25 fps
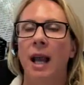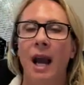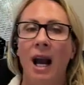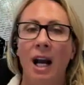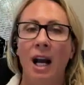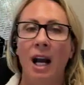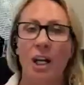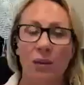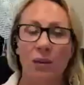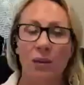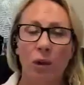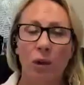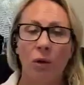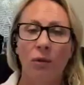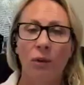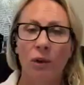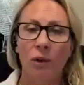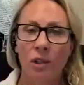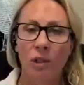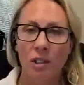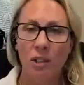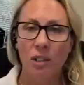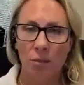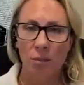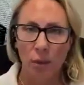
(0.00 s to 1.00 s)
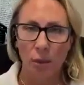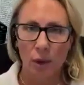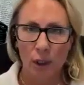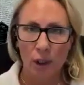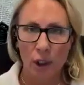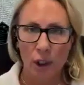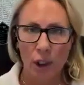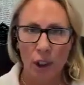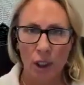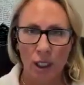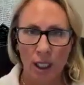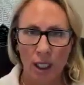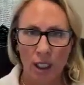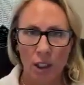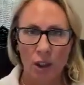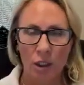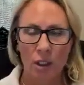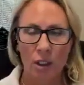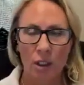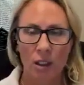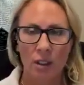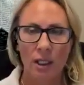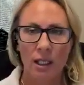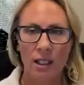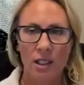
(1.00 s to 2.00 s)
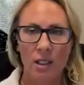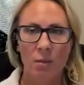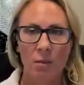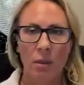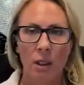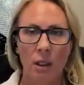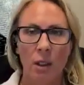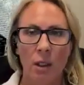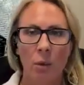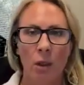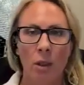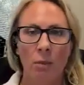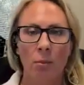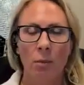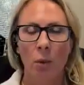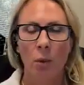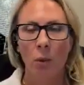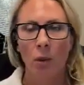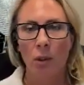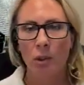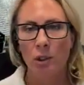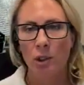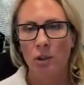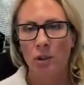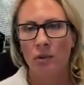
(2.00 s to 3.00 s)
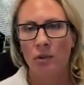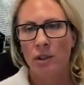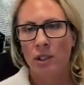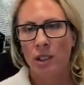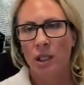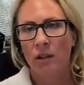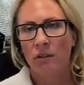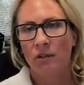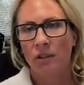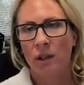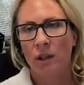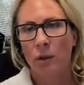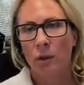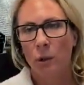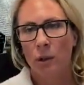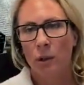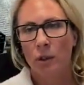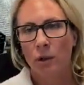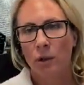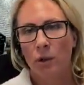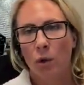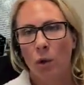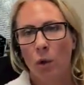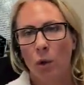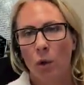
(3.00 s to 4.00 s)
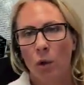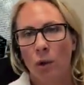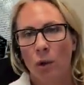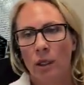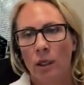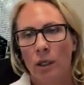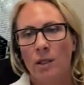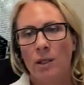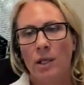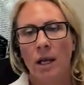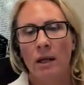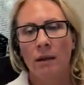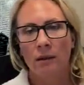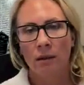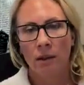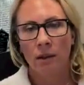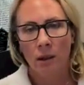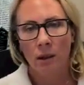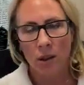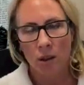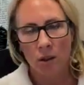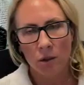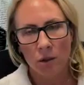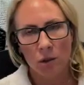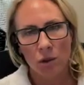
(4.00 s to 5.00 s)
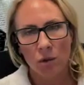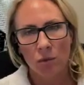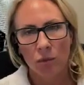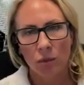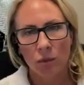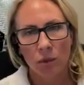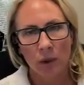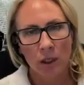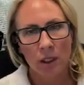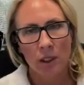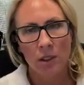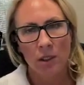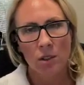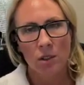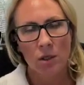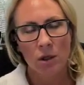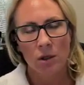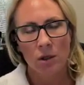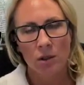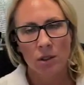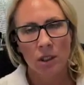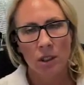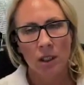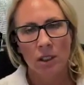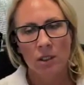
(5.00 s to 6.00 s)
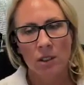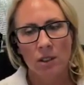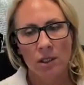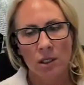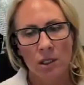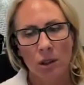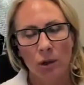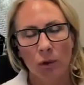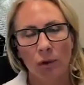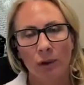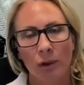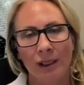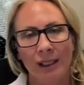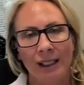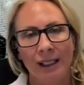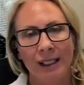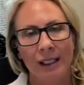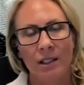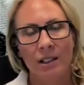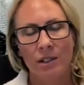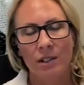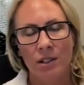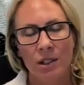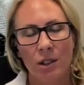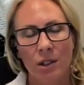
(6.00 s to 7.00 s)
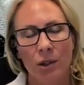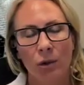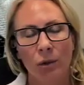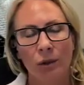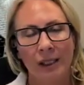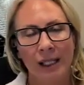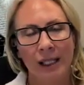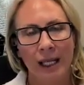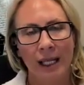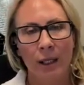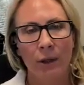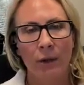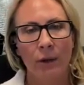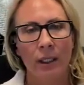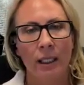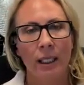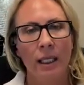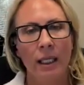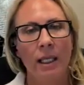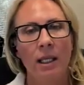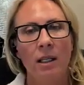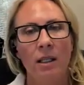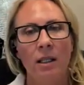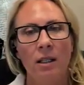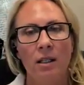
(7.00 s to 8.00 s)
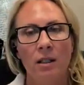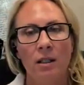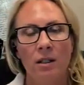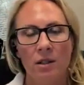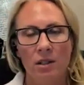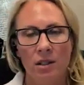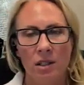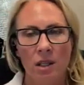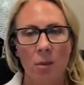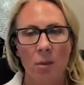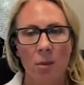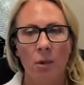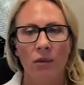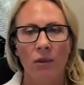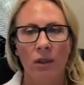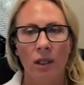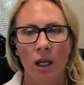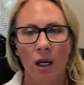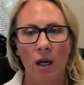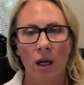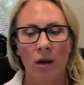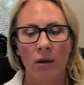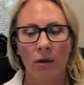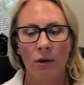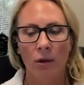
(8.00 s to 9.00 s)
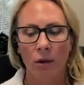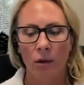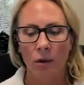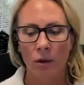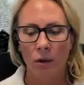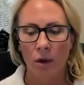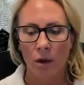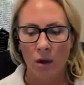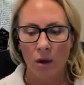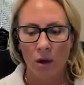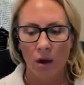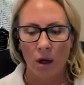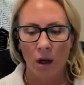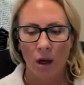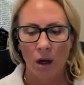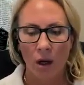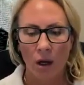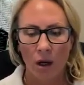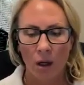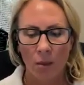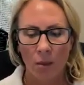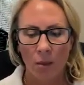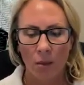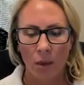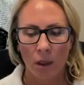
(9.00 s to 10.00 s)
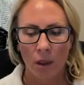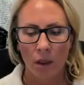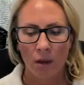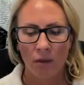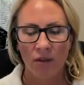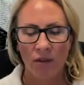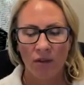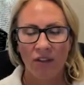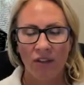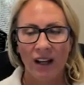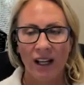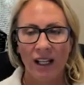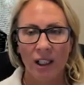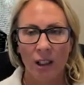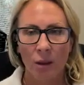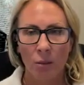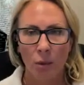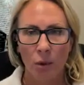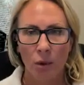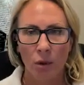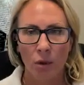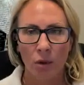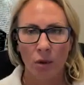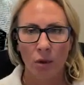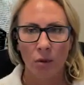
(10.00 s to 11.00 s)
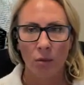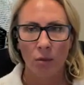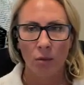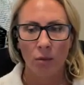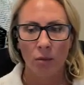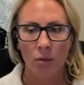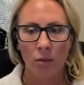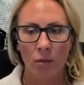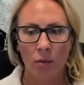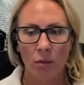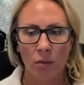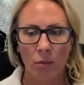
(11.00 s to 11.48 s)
cash flow versus appreciation. That's a big one. But once you've identified what your core is, I think you should really start to consider layering in some of the other available